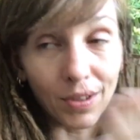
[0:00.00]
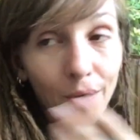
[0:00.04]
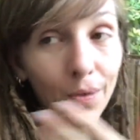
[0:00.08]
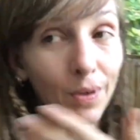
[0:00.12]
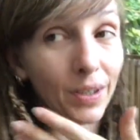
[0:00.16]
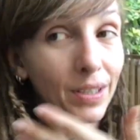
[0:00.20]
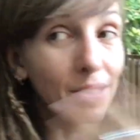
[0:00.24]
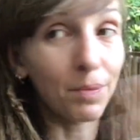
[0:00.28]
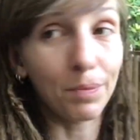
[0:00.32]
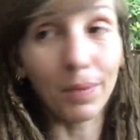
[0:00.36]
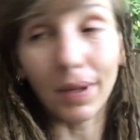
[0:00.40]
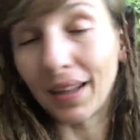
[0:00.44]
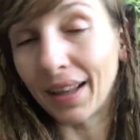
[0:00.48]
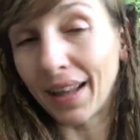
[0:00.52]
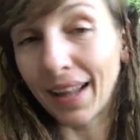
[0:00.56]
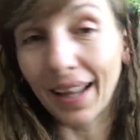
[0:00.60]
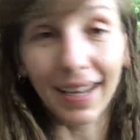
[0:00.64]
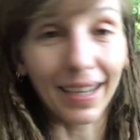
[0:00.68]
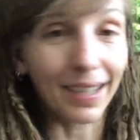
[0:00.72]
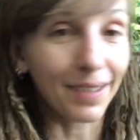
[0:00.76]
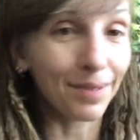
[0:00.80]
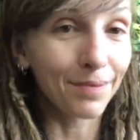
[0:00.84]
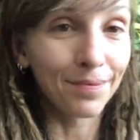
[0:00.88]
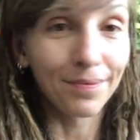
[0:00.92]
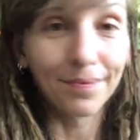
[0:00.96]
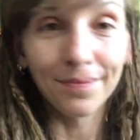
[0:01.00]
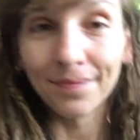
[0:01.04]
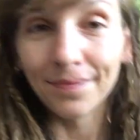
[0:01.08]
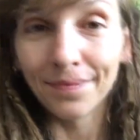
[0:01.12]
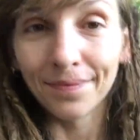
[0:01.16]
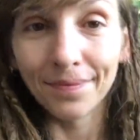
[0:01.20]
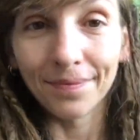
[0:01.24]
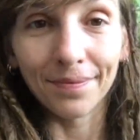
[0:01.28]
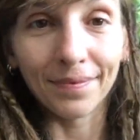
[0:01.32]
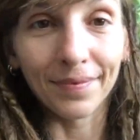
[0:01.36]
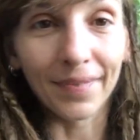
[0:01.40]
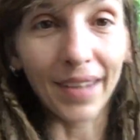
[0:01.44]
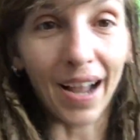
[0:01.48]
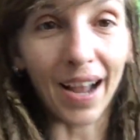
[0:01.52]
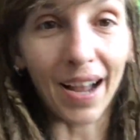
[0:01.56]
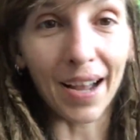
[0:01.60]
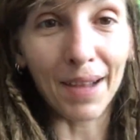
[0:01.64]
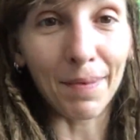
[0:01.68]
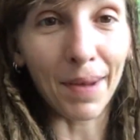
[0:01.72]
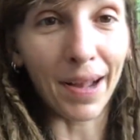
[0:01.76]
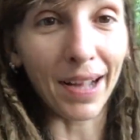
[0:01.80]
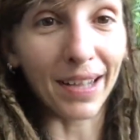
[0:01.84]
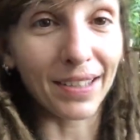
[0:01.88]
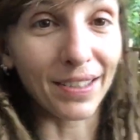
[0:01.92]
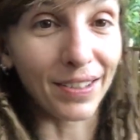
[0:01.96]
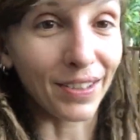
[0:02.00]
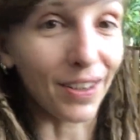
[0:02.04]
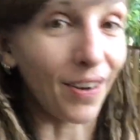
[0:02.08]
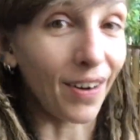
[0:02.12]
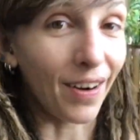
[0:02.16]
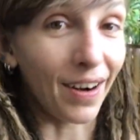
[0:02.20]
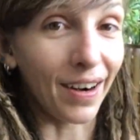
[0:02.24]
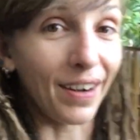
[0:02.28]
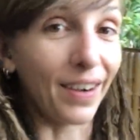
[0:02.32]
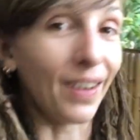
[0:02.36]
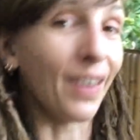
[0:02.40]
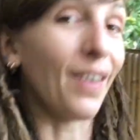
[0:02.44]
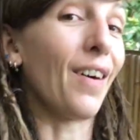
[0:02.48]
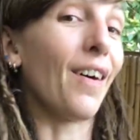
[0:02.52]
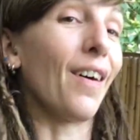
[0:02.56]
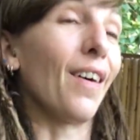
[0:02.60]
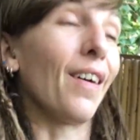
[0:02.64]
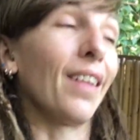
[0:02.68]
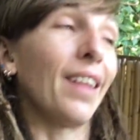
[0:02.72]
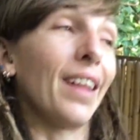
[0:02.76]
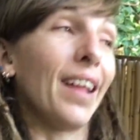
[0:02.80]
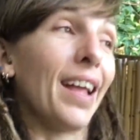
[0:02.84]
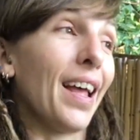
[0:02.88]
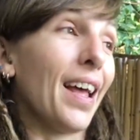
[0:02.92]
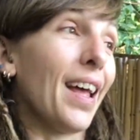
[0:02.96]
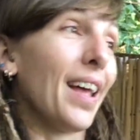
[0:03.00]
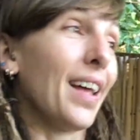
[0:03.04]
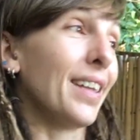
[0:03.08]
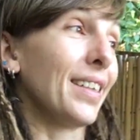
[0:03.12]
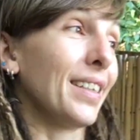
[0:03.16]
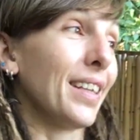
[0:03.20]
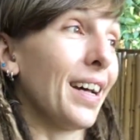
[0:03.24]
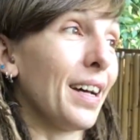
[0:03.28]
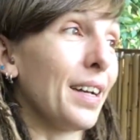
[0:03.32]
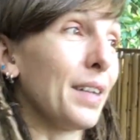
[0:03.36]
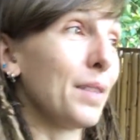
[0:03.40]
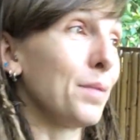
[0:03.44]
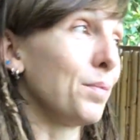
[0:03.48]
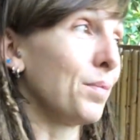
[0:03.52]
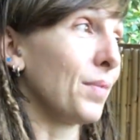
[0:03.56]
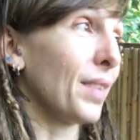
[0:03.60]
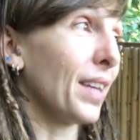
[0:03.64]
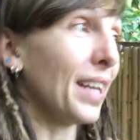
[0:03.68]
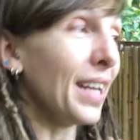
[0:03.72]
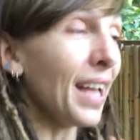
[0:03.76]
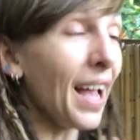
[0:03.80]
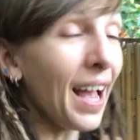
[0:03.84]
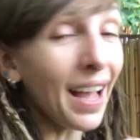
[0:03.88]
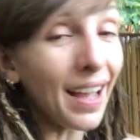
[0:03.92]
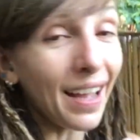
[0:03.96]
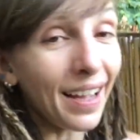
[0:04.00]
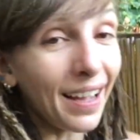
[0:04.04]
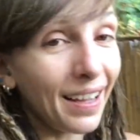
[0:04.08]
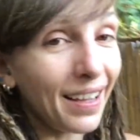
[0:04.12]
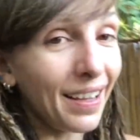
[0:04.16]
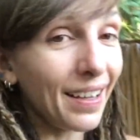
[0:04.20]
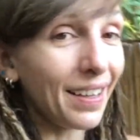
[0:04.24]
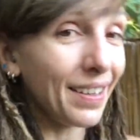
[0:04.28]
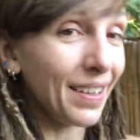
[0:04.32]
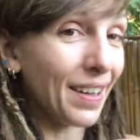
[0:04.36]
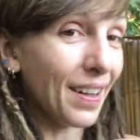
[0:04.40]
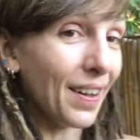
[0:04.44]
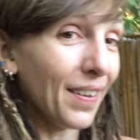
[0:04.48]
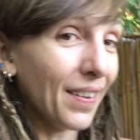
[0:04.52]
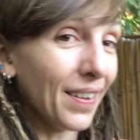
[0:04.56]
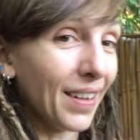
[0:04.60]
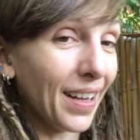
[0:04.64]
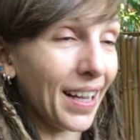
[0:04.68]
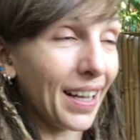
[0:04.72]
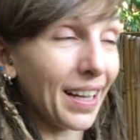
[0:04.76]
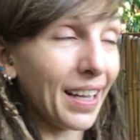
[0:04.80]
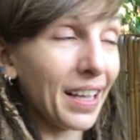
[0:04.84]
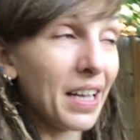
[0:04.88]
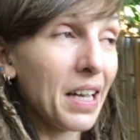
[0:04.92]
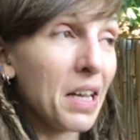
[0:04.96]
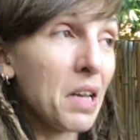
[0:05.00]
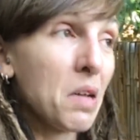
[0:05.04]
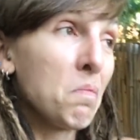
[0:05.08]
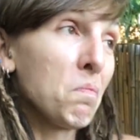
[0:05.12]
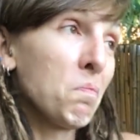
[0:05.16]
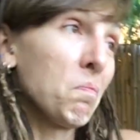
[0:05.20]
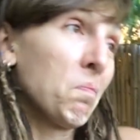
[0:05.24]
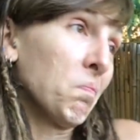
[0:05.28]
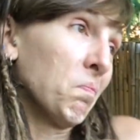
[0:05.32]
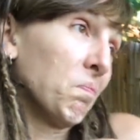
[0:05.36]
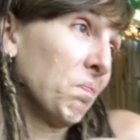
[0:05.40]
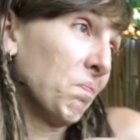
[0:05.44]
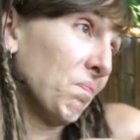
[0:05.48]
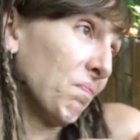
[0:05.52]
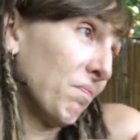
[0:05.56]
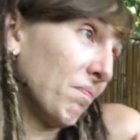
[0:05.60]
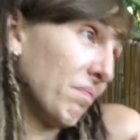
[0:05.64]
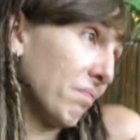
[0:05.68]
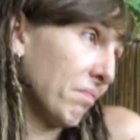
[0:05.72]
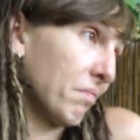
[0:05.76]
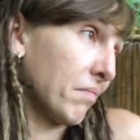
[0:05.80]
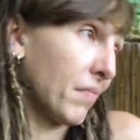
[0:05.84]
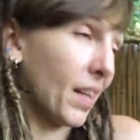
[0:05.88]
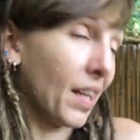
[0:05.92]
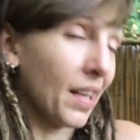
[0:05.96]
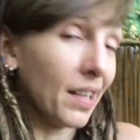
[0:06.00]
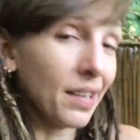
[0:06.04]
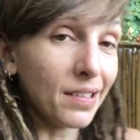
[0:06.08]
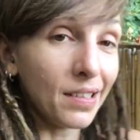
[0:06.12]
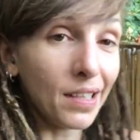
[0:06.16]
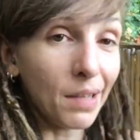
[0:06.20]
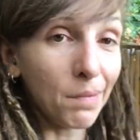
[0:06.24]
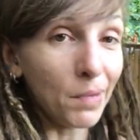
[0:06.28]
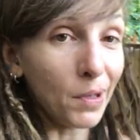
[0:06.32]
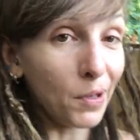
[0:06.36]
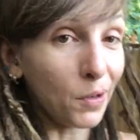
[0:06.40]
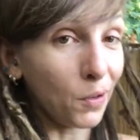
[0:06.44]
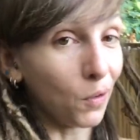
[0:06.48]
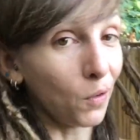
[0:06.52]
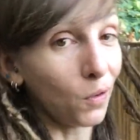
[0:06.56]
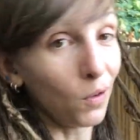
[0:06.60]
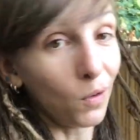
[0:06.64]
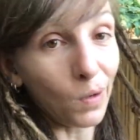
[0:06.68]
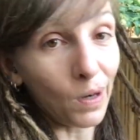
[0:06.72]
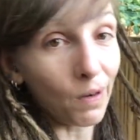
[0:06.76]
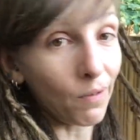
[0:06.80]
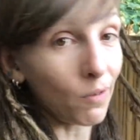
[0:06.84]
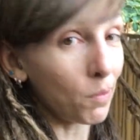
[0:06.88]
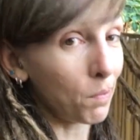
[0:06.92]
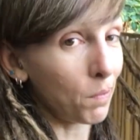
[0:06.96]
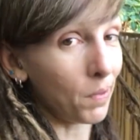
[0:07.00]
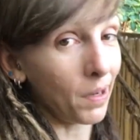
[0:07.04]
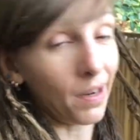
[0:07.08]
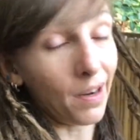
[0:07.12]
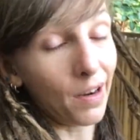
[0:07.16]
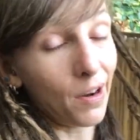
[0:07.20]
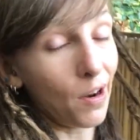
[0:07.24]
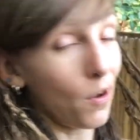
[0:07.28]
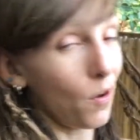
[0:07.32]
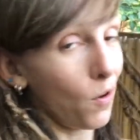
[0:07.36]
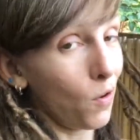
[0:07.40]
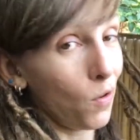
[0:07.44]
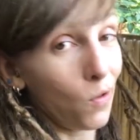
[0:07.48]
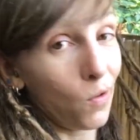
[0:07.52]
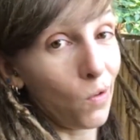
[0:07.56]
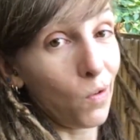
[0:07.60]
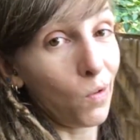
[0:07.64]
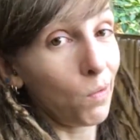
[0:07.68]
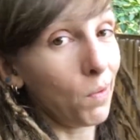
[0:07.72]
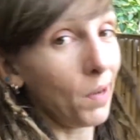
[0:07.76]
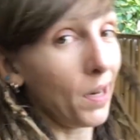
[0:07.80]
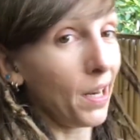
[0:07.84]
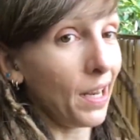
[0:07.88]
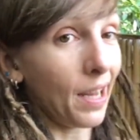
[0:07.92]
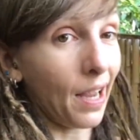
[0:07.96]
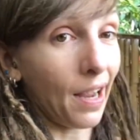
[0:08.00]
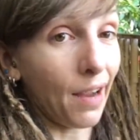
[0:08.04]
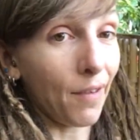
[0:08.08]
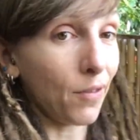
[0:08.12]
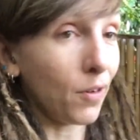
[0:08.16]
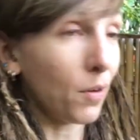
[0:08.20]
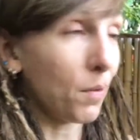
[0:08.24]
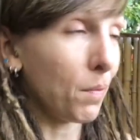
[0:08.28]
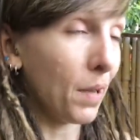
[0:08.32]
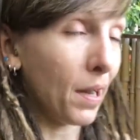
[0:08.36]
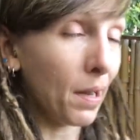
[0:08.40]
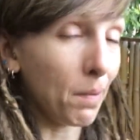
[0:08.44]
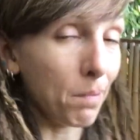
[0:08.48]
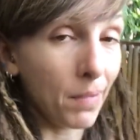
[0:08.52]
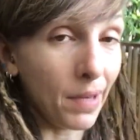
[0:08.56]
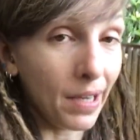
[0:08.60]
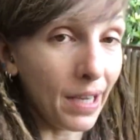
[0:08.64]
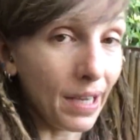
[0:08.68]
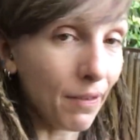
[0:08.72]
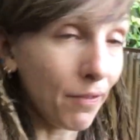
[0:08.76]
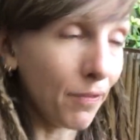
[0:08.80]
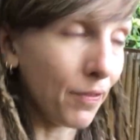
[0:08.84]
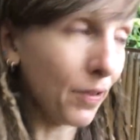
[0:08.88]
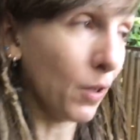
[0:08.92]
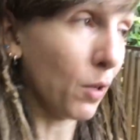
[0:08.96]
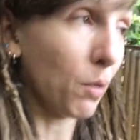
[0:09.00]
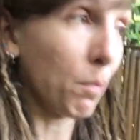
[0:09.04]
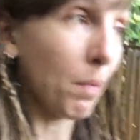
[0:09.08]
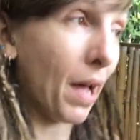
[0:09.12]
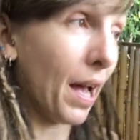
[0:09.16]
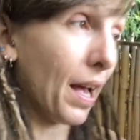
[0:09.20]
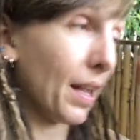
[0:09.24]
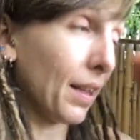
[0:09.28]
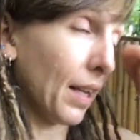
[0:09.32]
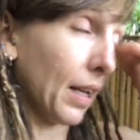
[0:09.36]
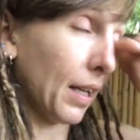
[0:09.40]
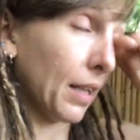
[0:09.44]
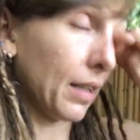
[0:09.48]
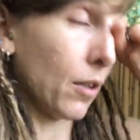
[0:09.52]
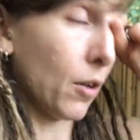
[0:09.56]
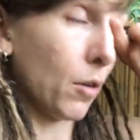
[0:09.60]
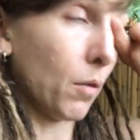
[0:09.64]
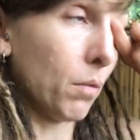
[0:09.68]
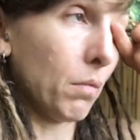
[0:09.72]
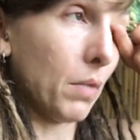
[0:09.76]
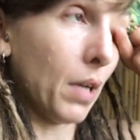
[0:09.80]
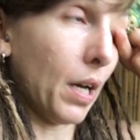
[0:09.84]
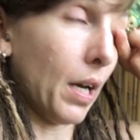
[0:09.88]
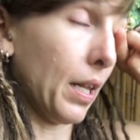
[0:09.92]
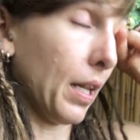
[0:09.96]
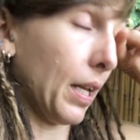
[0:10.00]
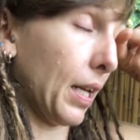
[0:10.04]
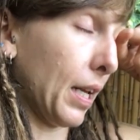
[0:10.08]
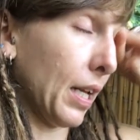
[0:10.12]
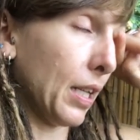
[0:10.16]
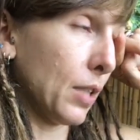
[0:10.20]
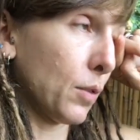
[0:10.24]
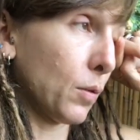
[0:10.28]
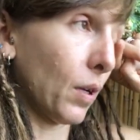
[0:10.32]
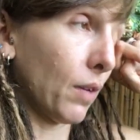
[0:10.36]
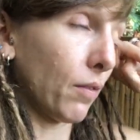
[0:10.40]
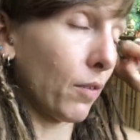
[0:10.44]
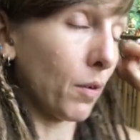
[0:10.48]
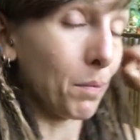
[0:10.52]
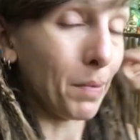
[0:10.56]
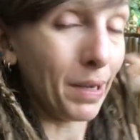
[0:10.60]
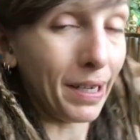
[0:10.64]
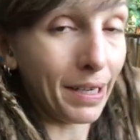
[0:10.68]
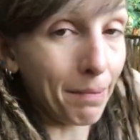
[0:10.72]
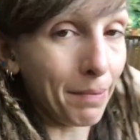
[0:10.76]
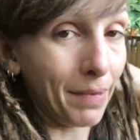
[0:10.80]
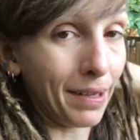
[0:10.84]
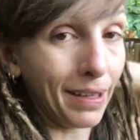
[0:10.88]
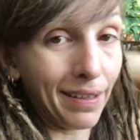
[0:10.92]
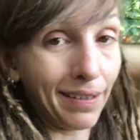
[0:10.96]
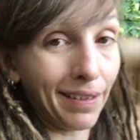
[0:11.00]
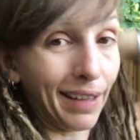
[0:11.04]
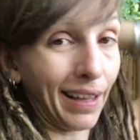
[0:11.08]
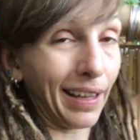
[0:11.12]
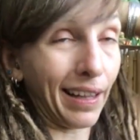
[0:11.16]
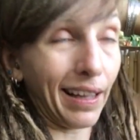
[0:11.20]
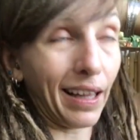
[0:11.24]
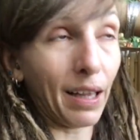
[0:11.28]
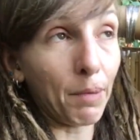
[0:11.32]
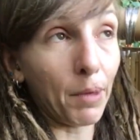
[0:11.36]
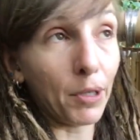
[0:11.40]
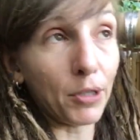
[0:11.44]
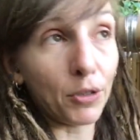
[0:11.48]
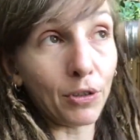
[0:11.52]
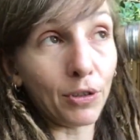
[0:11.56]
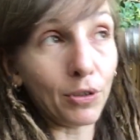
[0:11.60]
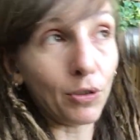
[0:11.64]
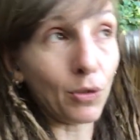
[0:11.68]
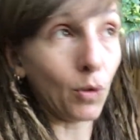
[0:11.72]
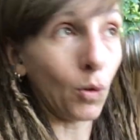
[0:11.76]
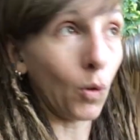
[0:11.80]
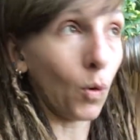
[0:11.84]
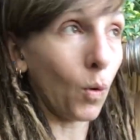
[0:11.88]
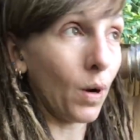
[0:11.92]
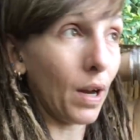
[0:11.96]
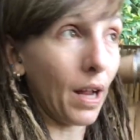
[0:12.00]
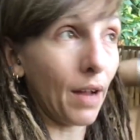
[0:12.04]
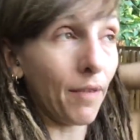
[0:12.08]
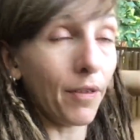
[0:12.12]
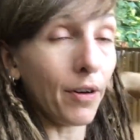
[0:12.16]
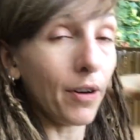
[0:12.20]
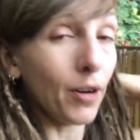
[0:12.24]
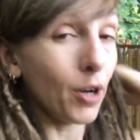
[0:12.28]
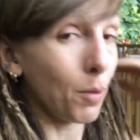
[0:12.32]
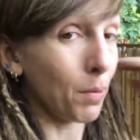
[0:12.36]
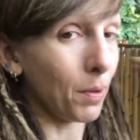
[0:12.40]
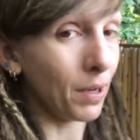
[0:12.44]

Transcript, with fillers: So it's been like not a bad scar at all. And um, yeah, you know, like kids could be cruel or whatever, but nobody ever made me feel bad. Like no, none of the kids were ever mean to me in like elementary school, or whatever.